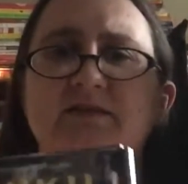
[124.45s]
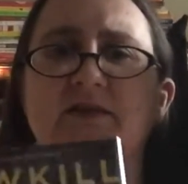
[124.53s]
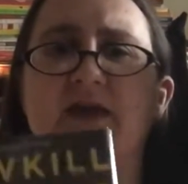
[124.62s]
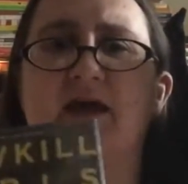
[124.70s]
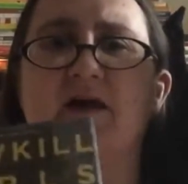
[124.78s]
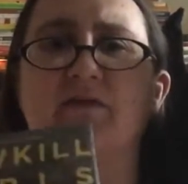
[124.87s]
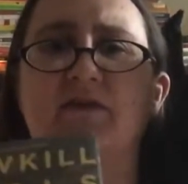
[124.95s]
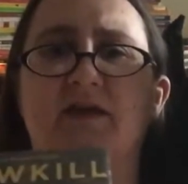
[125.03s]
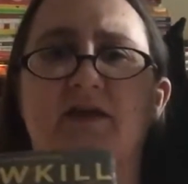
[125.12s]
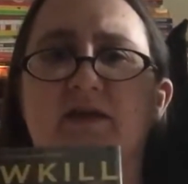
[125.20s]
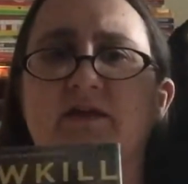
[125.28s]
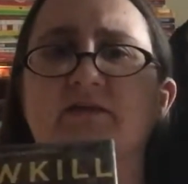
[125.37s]
and how they
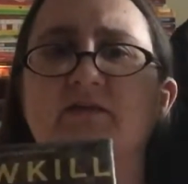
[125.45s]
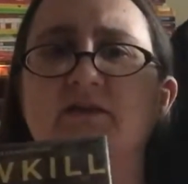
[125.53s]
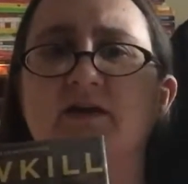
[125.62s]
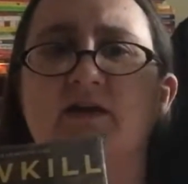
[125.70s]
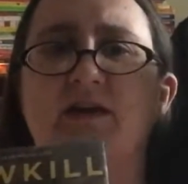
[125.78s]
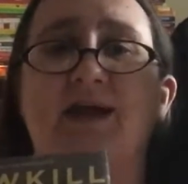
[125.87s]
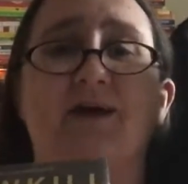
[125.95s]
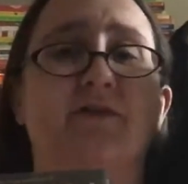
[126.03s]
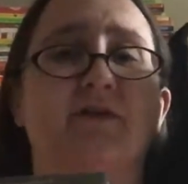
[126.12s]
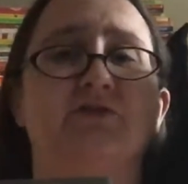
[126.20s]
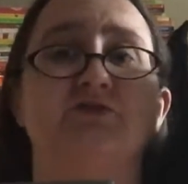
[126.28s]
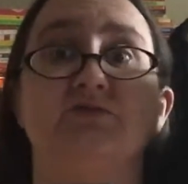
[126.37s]
handle it and how they
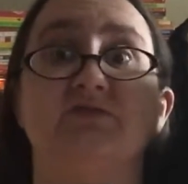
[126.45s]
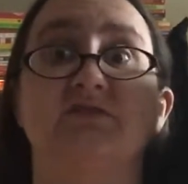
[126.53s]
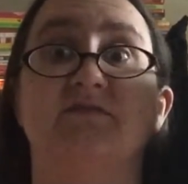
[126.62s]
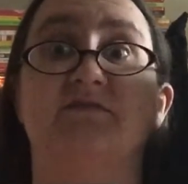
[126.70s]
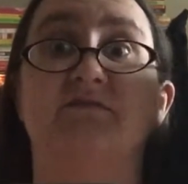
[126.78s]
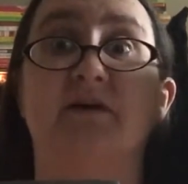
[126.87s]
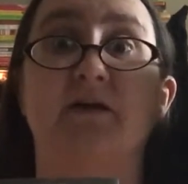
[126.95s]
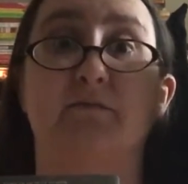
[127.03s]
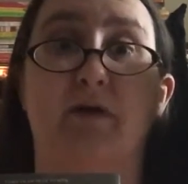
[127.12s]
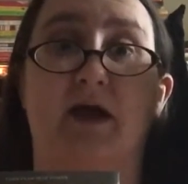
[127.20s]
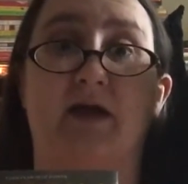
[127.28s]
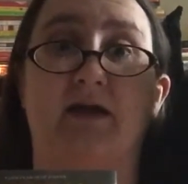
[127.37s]
choose to fight
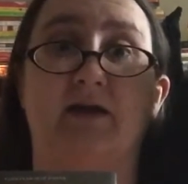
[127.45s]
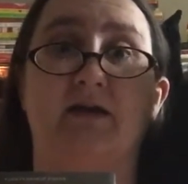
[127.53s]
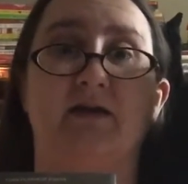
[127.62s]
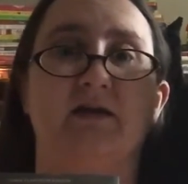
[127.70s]
back.